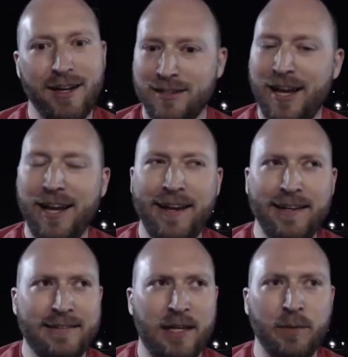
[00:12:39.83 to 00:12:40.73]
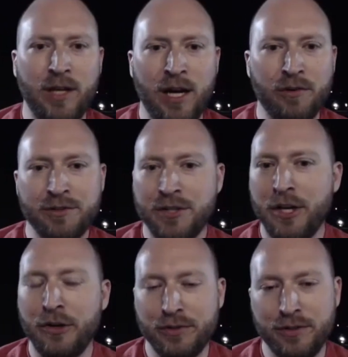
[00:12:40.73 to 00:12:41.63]
I ate a couple hours
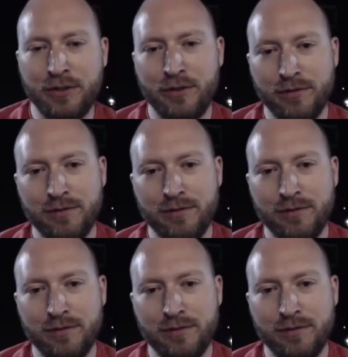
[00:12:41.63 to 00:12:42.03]
ago, so